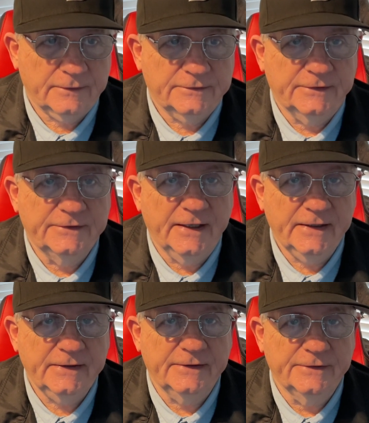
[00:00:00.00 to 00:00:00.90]
Today
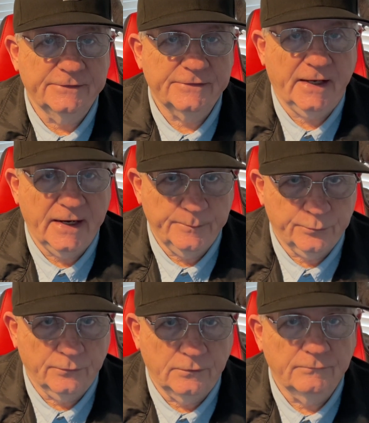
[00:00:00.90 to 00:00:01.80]
is
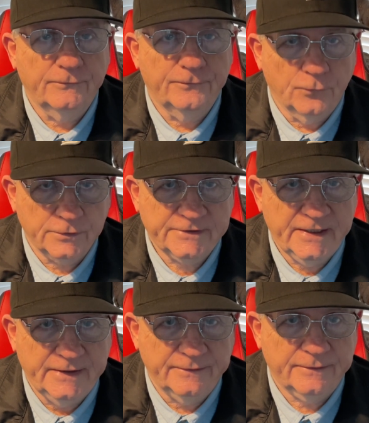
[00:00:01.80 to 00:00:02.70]
April
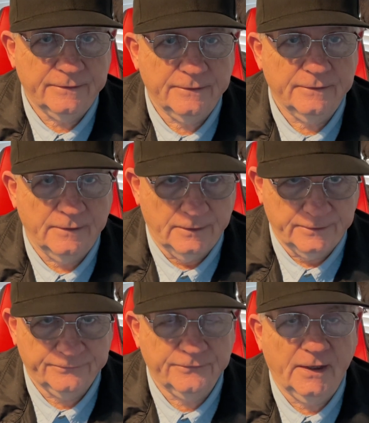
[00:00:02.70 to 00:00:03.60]
14th on a
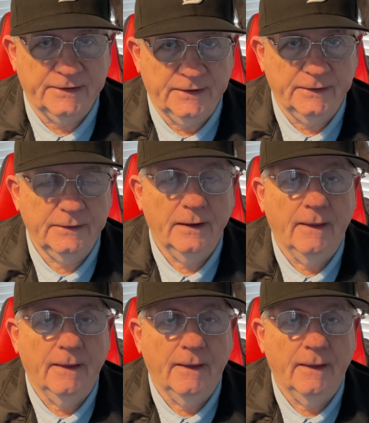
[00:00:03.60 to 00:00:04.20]
Friday,